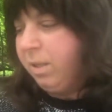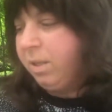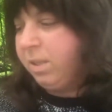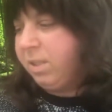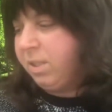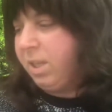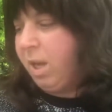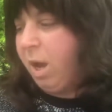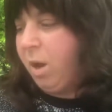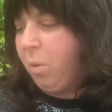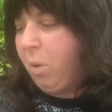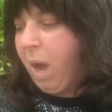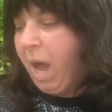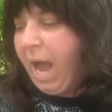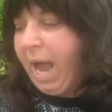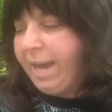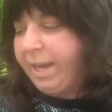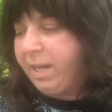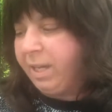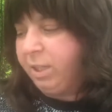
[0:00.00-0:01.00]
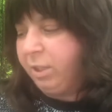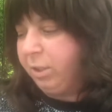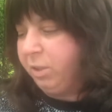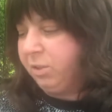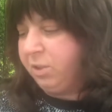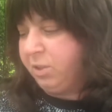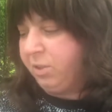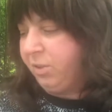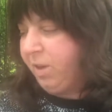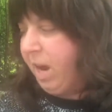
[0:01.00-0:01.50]
So I could
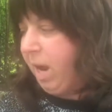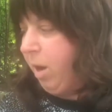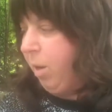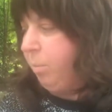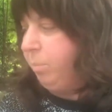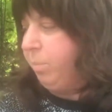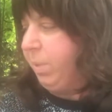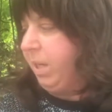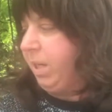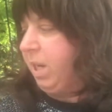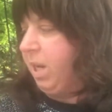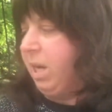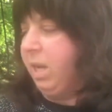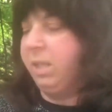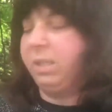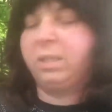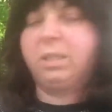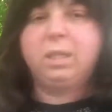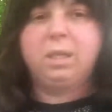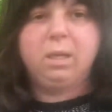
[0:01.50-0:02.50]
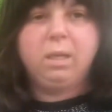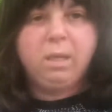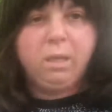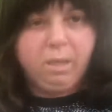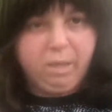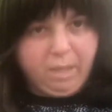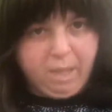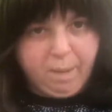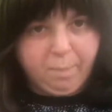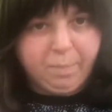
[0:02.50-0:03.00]
use your help because
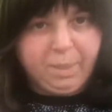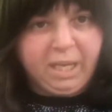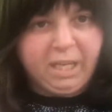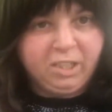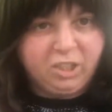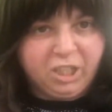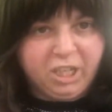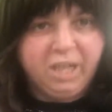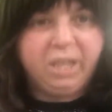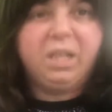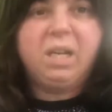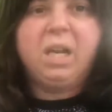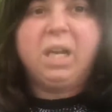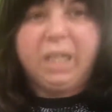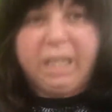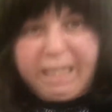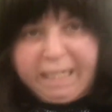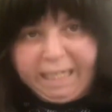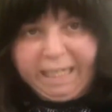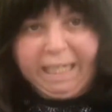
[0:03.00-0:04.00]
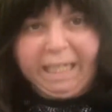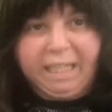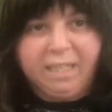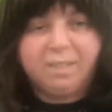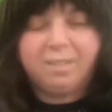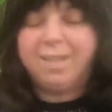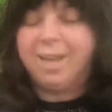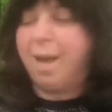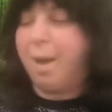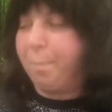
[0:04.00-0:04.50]
the pigeon
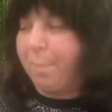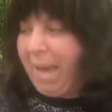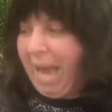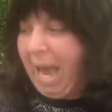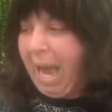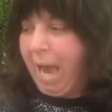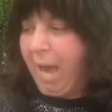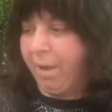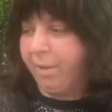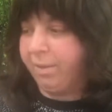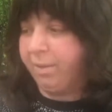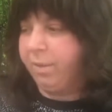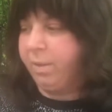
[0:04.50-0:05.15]
needs a bath."